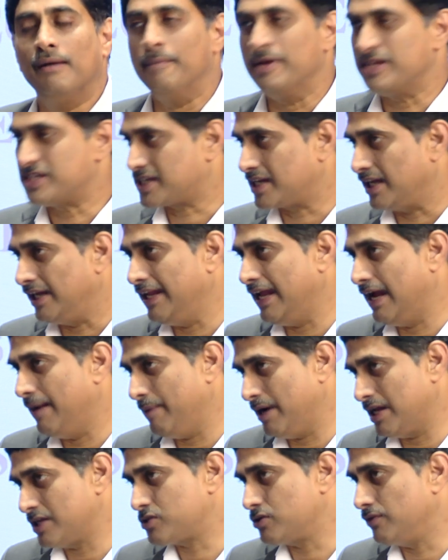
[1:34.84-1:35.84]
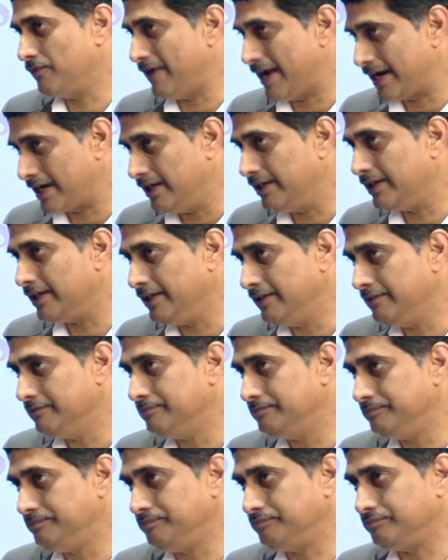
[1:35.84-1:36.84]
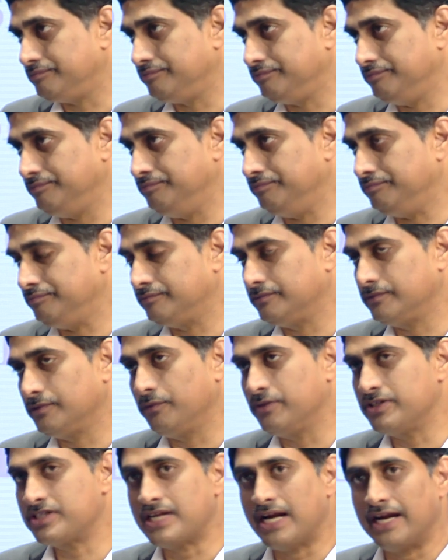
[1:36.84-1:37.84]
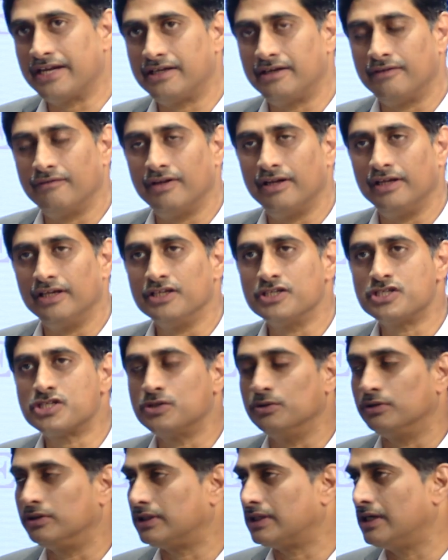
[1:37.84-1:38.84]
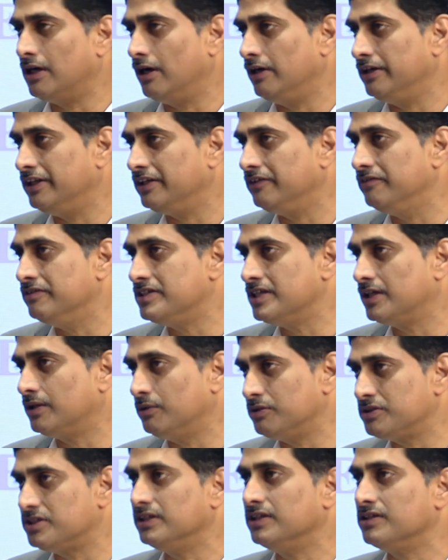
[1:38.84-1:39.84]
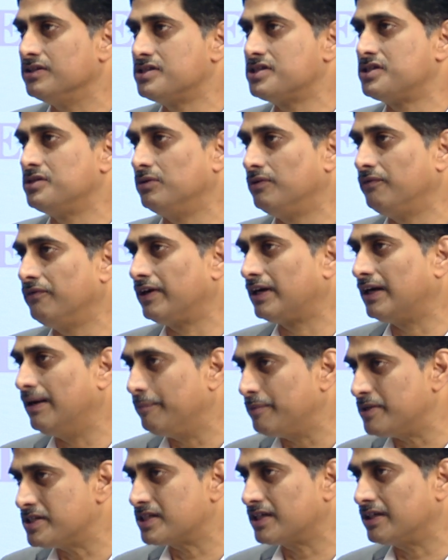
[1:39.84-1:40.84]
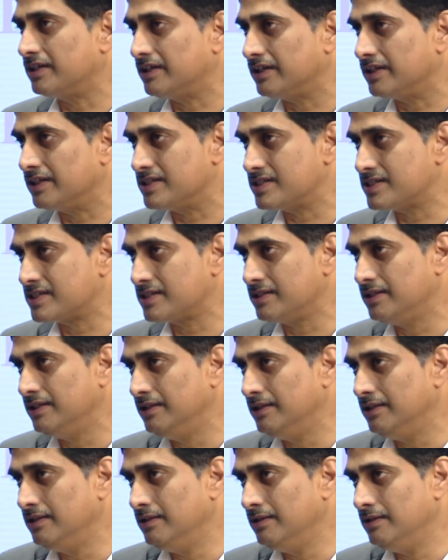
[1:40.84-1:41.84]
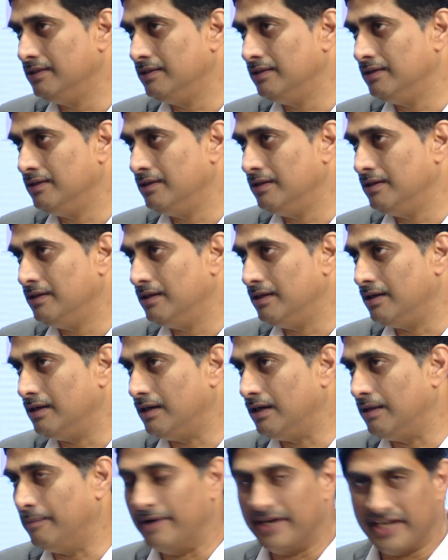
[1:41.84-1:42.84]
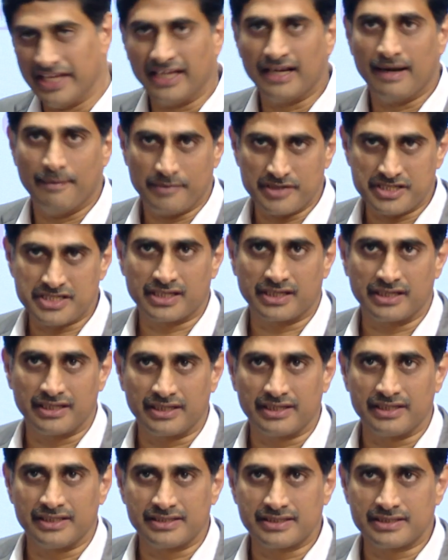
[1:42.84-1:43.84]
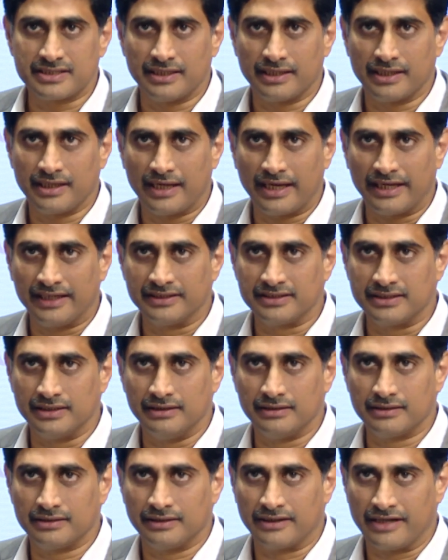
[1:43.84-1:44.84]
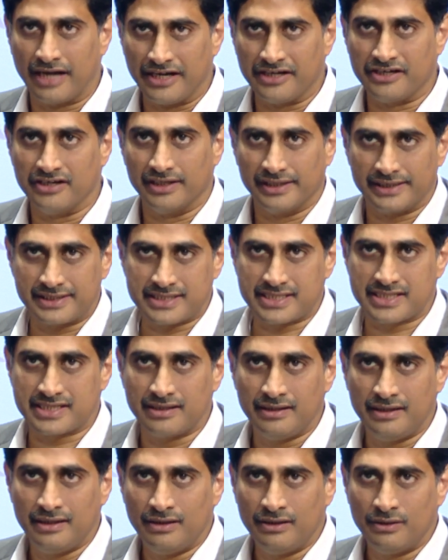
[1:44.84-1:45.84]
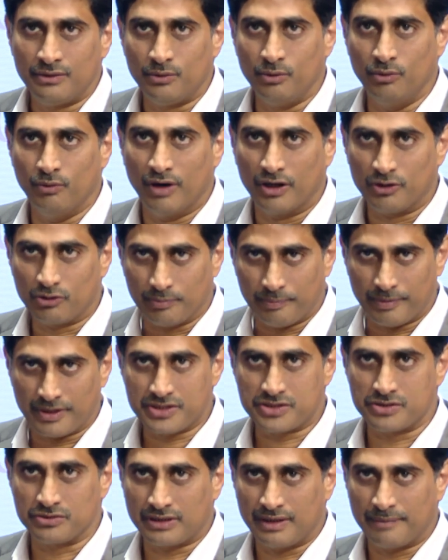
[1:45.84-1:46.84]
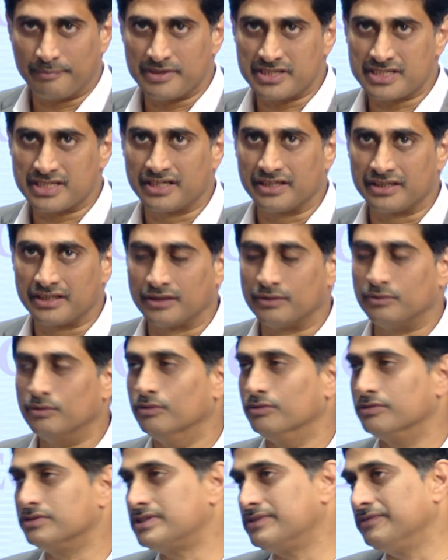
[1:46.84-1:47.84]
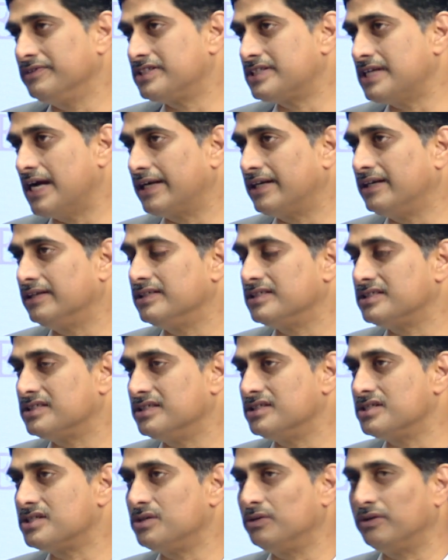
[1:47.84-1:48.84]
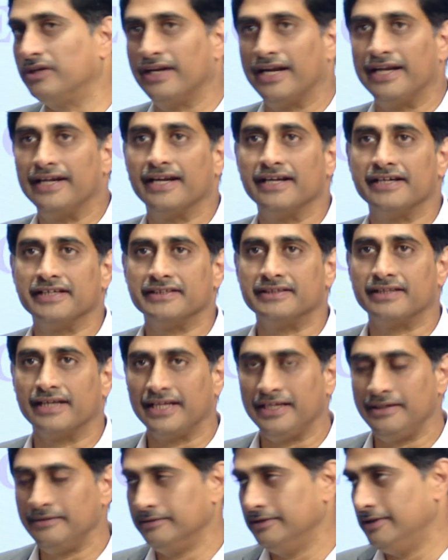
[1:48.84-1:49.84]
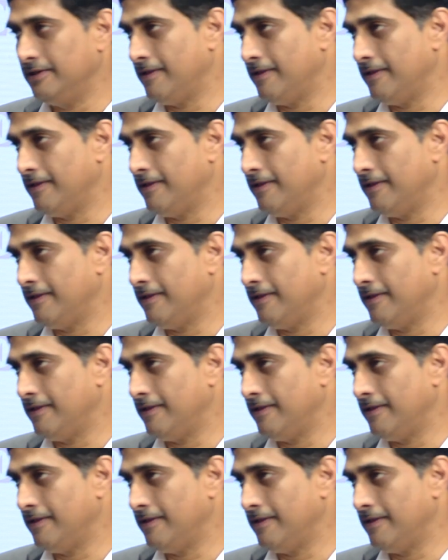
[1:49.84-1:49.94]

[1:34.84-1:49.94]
Basically, I'm also a faculty. We started one institute called Digvijay Coaching Institute for company secretaries, budding company secretaries, and graduates who want to pursue company secretary course. We started this institute in 1993.